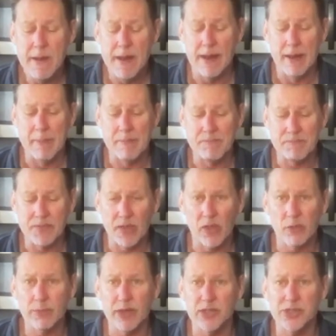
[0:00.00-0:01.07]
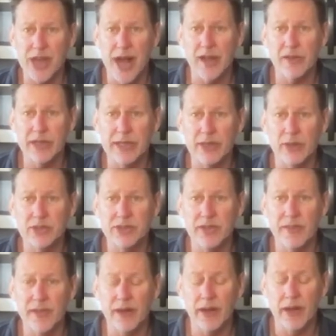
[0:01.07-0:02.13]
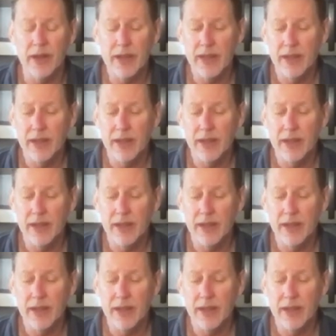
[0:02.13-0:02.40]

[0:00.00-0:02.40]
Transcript: Um, a little bit of chocolatey notes in there.